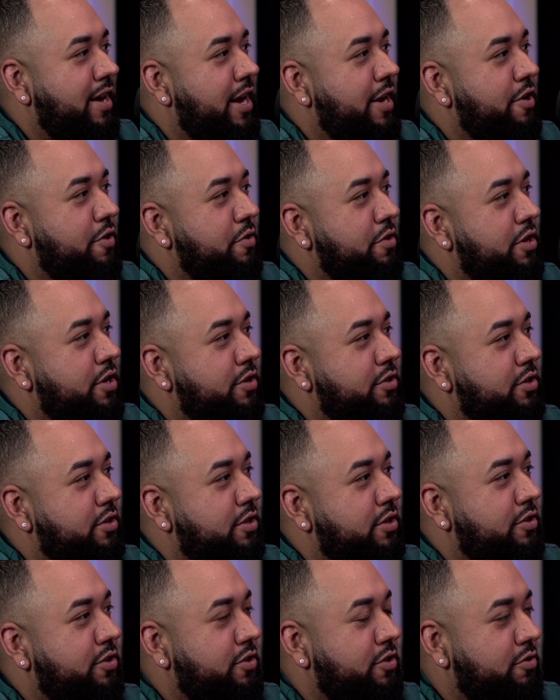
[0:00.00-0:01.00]
I know
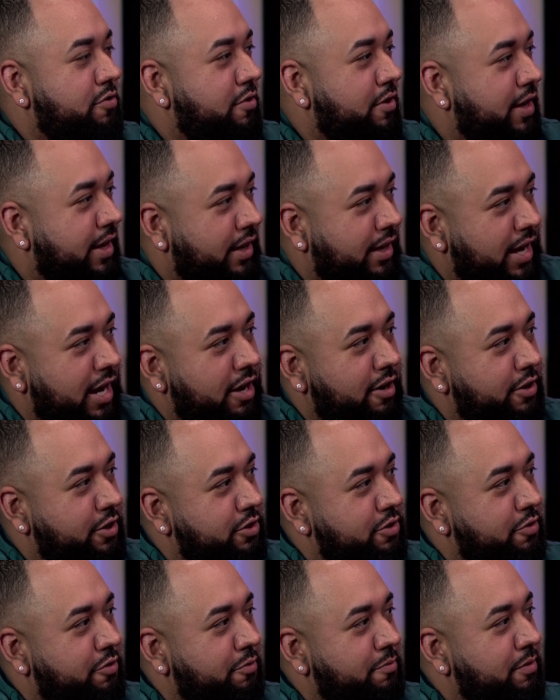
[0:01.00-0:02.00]
there's a story that
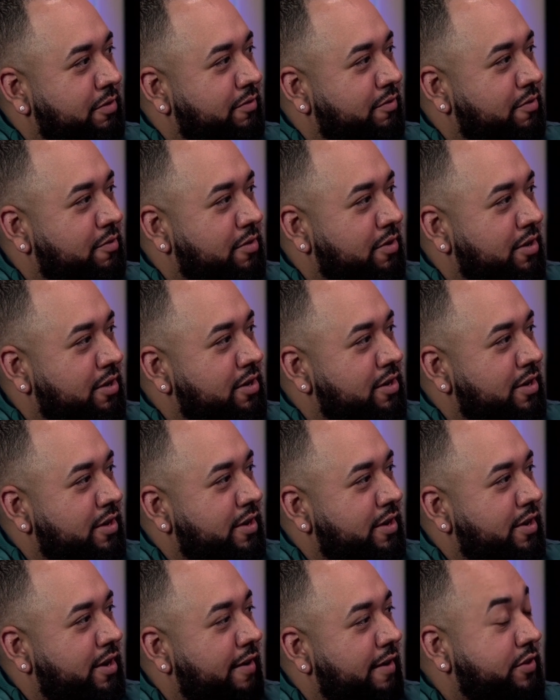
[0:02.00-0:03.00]
Carrie's told before
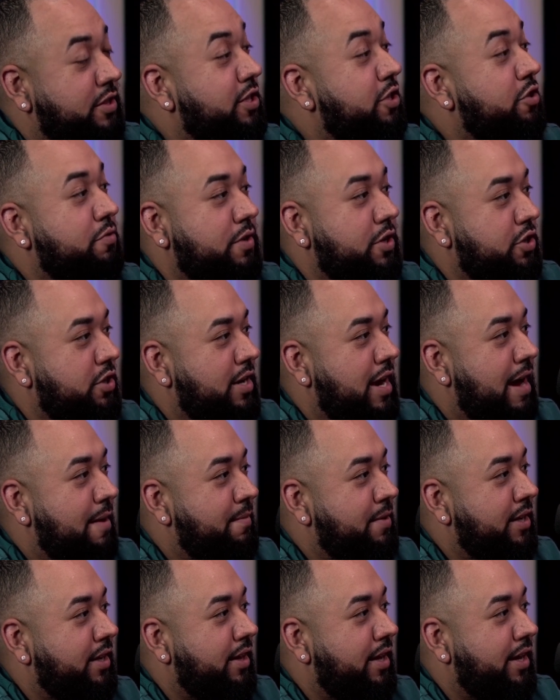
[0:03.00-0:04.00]
of a situation
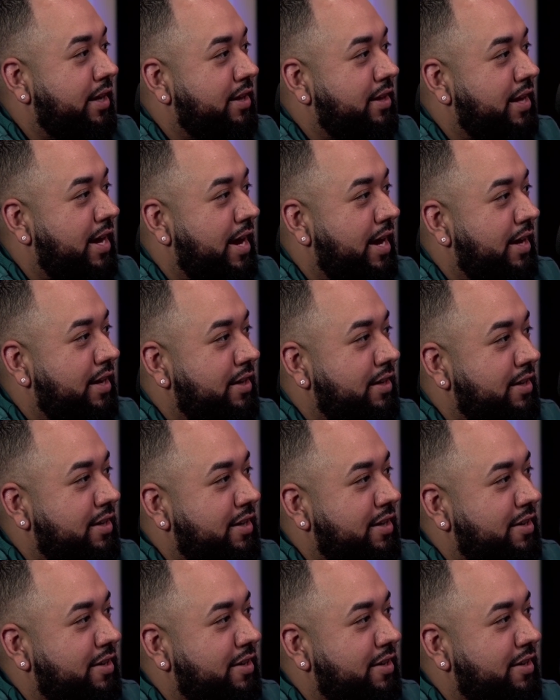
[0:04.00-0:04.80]
happening like that,